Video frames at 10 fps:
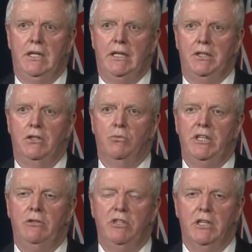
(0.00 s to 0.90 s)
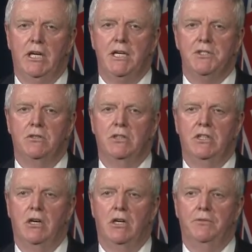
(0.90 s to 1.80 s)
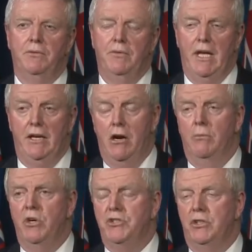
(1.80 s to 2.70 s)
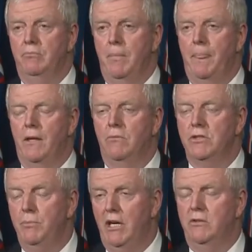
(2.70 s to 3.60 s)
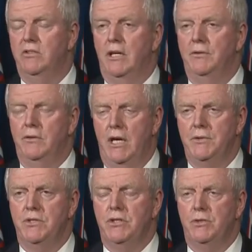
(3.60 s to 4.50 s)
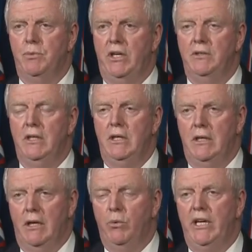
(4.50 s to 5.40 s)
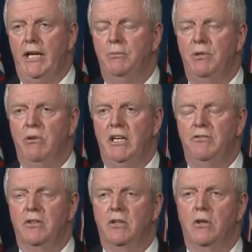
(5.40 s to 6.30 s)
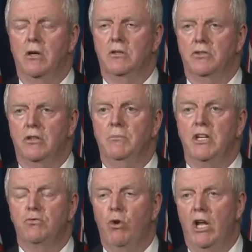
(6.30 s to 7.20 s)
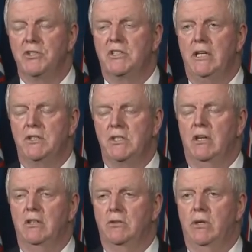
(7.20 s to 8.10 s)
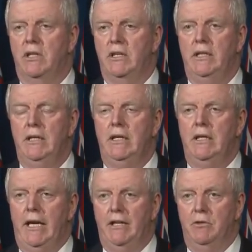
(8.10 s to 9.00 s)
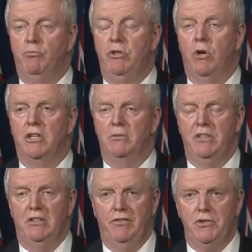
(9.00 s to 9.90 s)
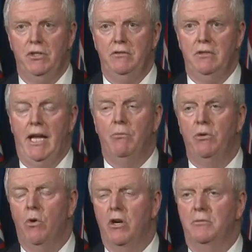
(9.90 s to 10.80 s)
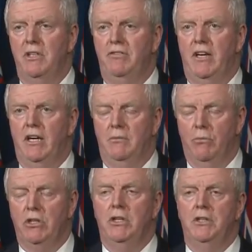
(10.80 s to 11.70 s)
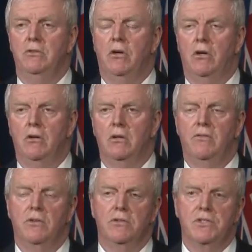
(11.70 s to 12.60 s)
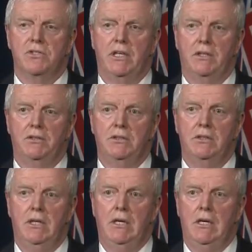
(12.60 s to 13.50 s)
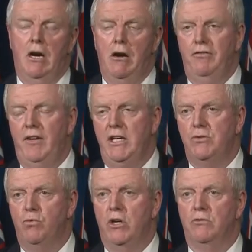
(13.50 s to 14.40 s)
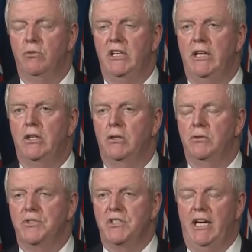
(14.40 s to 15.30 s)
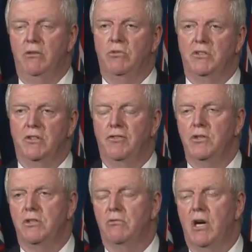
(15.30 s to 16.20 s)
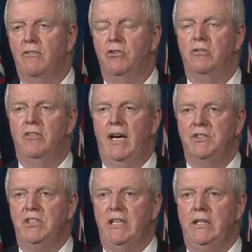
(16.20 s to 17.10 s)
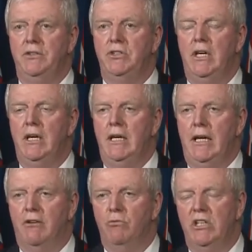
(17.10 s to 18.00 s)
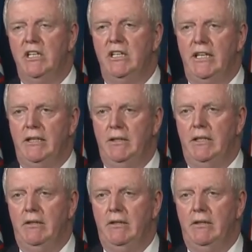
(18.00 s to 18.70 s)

And you know, we realized early on that our mission was a marathon, not just a sprint, and we had to be ready for the longer term as well as get started quickly. And we want it to be efficient, and we want it to be fair. And we're going to do all of those things. Our phase one really coincided with the first arrival of vaccines and really the